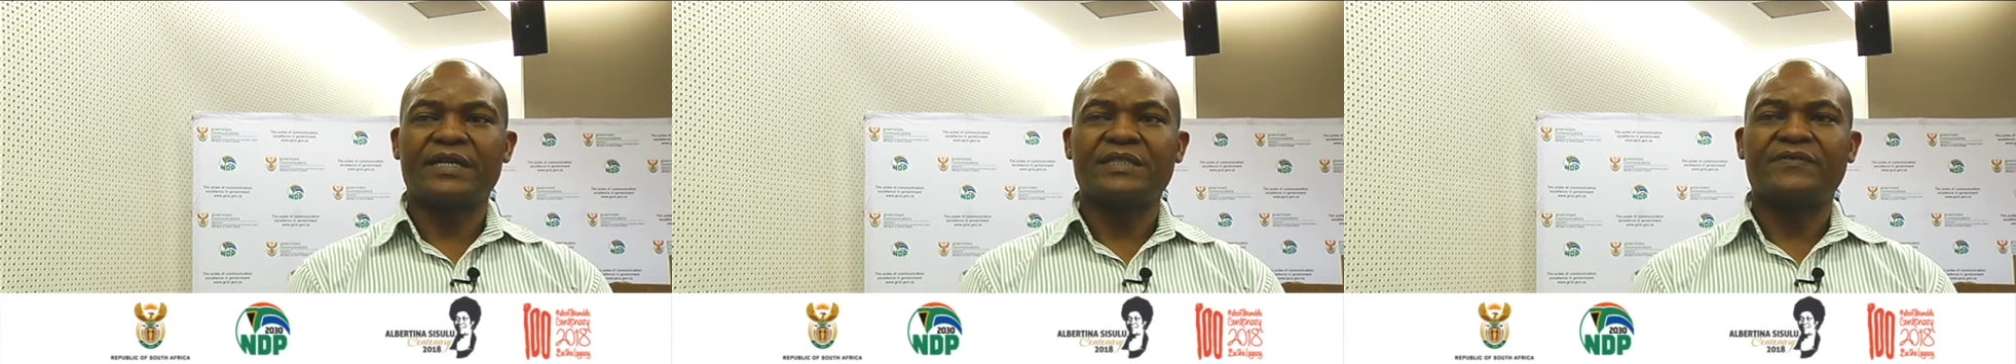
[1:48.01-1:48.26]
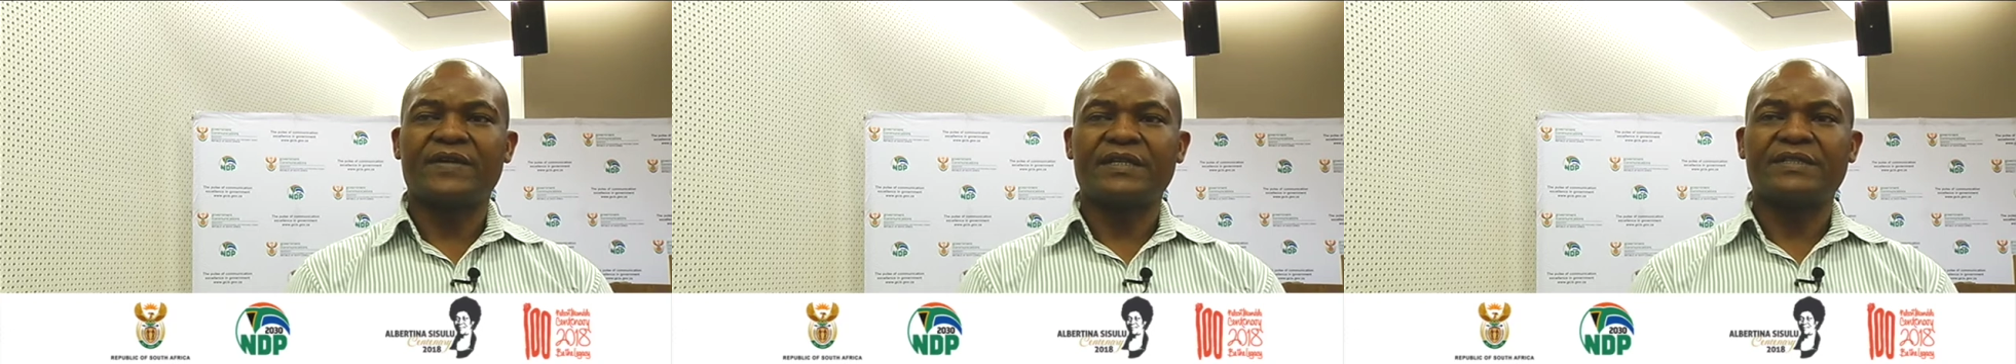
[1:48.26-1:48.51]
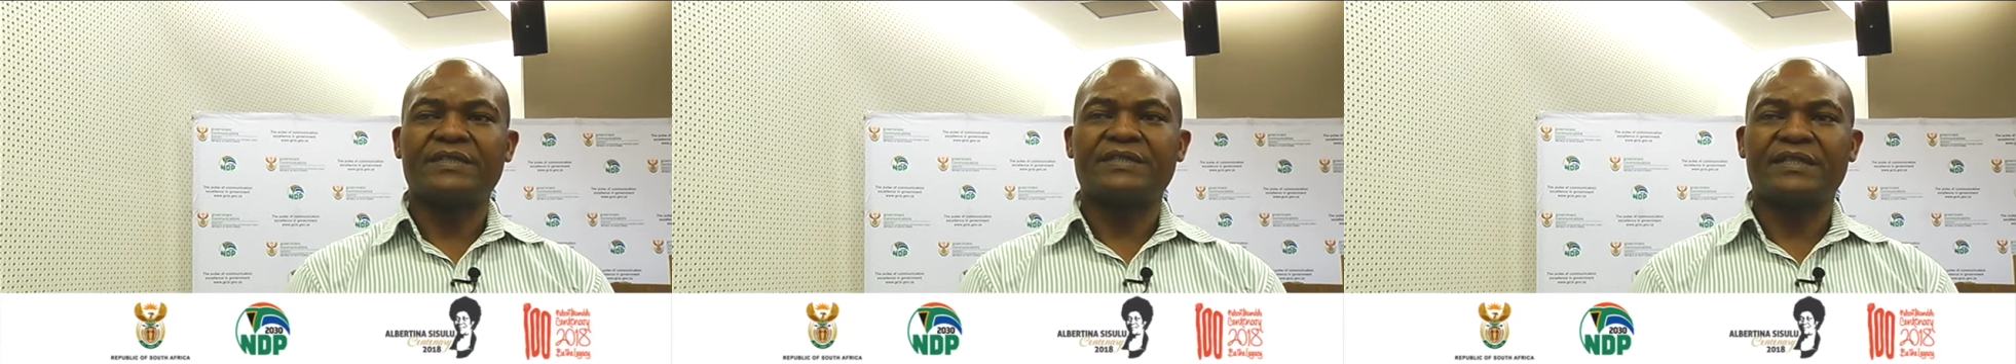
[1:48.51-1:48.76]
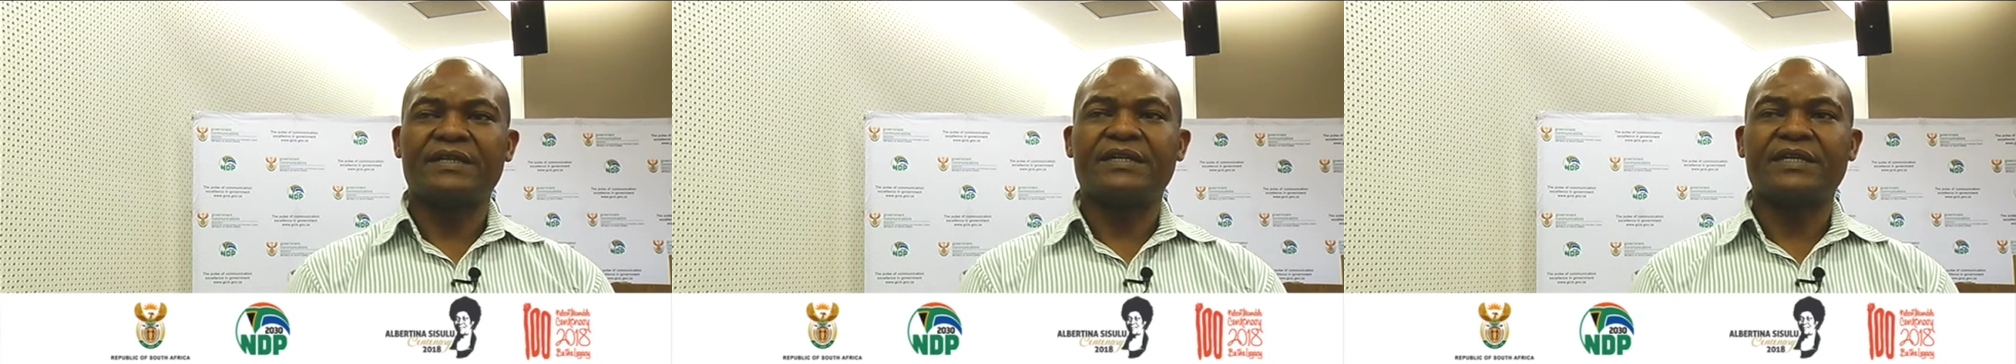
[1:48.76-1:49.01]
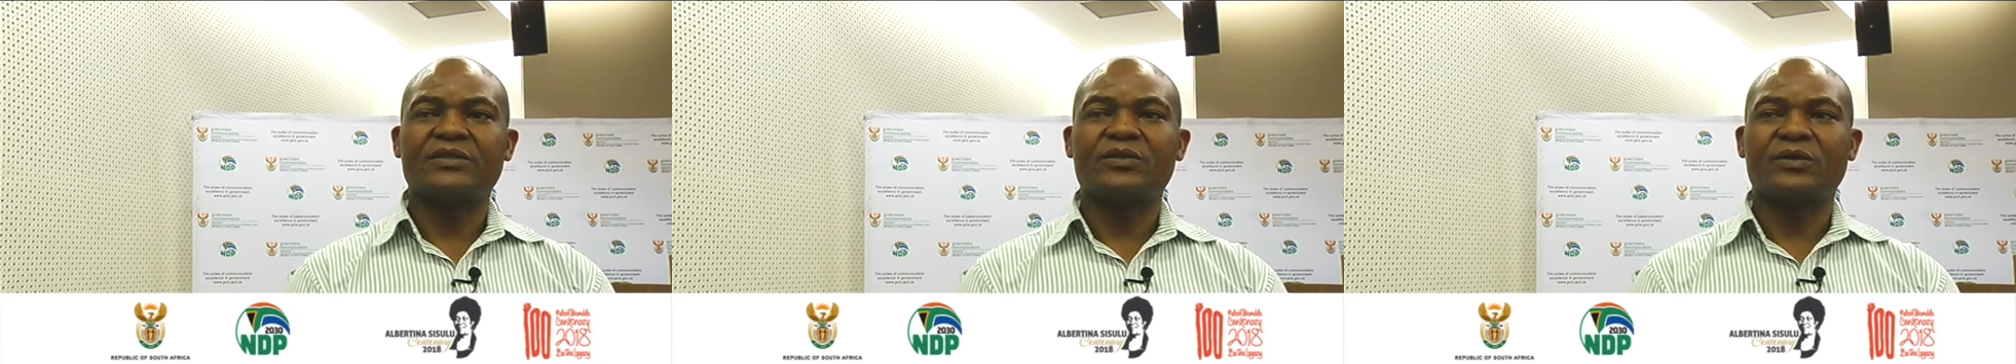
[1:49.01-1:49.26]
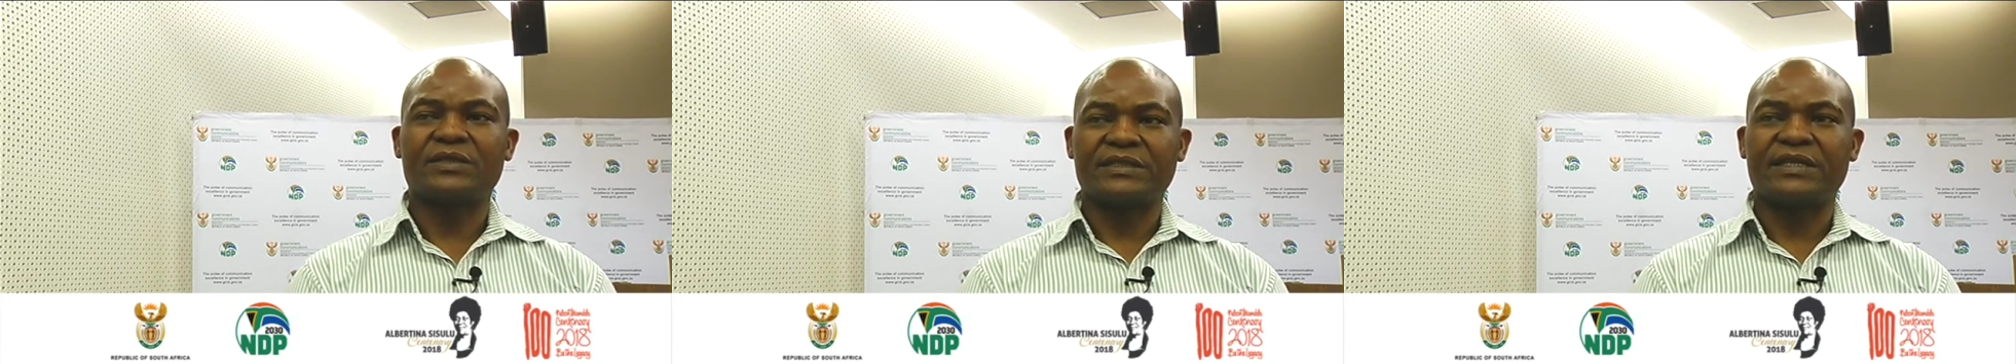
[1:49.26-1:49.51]
as far as gender is
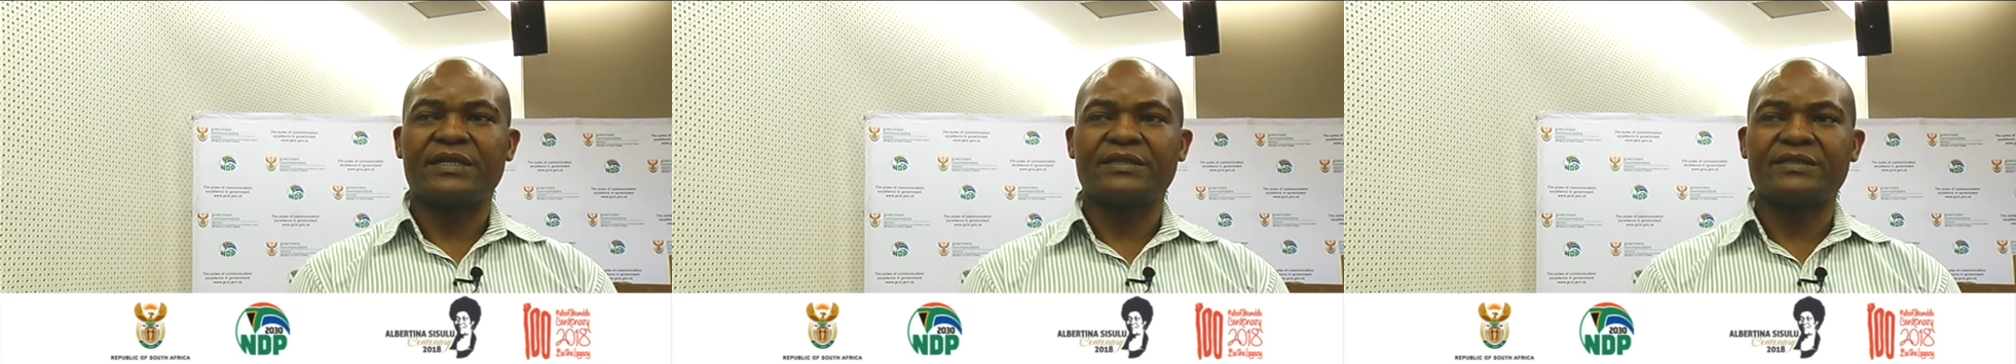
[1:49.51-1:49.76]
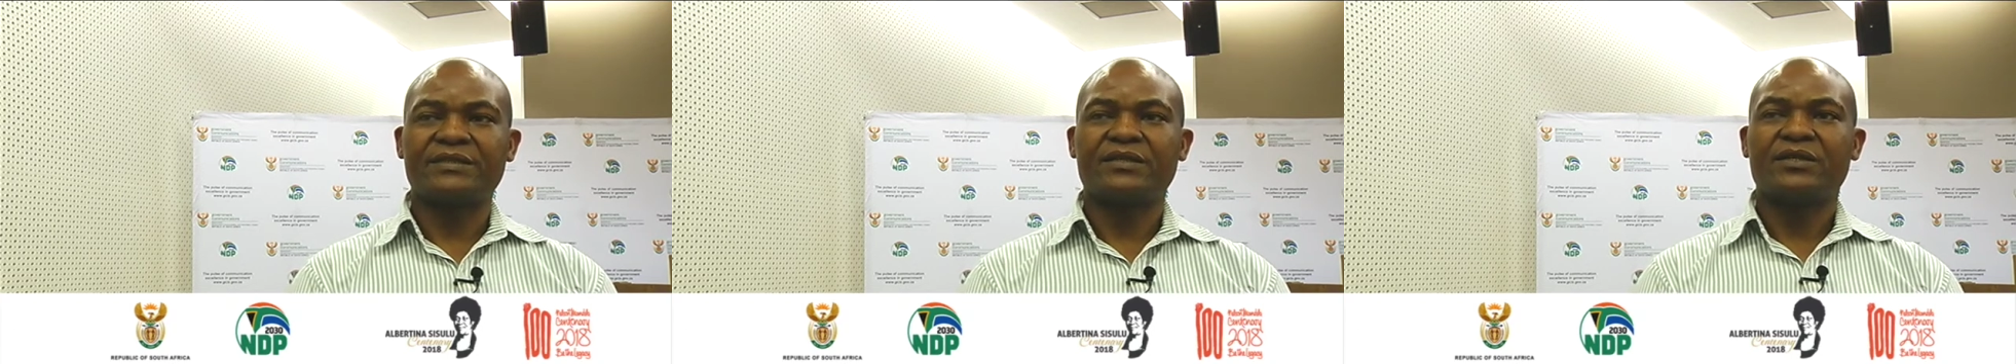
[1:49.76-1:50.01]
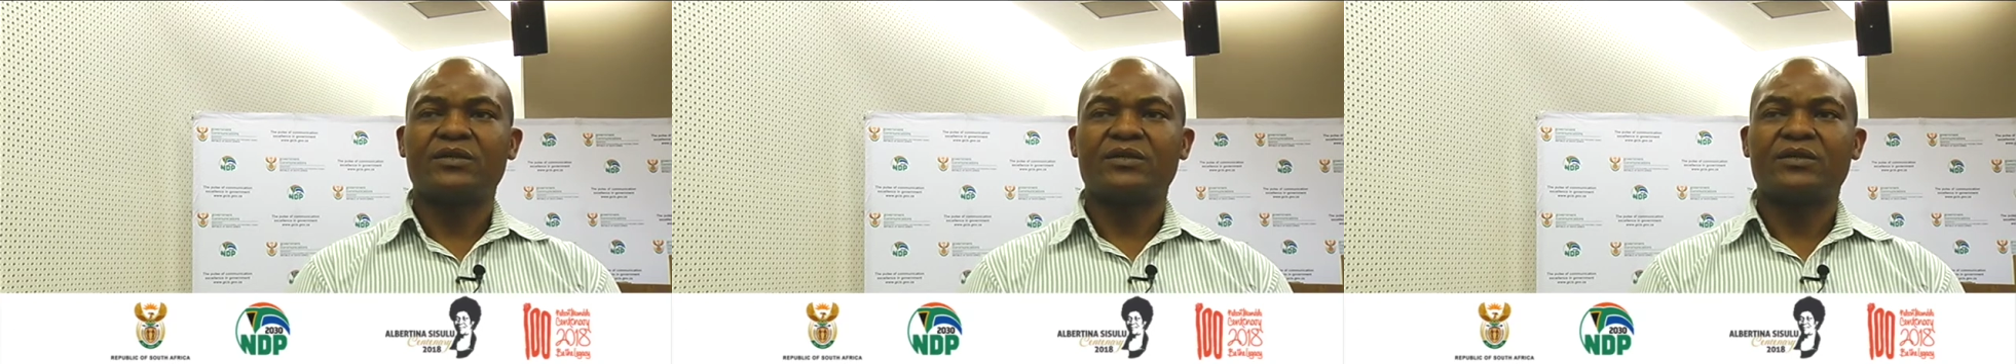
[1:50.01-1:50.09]
concerned